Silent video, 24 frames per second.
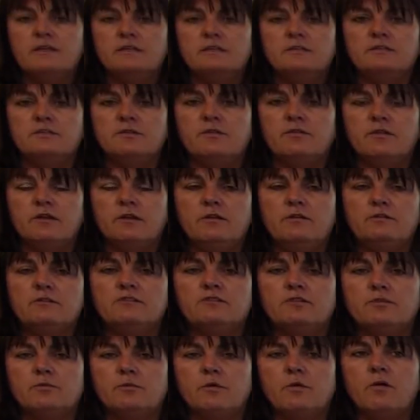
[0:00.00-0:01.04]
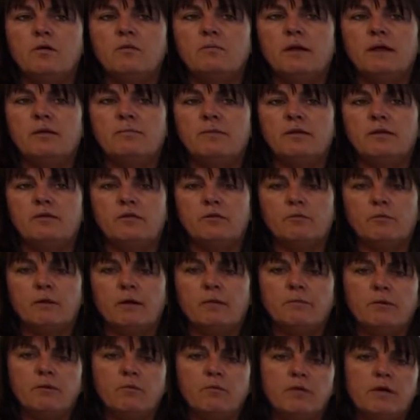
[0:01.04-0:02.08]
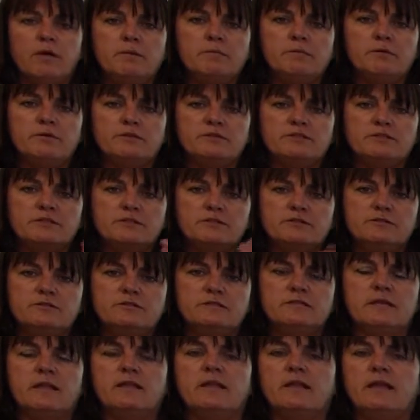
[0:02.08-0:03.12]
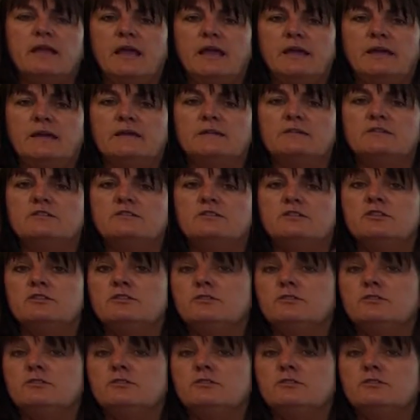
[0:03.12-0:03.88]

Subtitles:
So the user role there might be one person who's delegated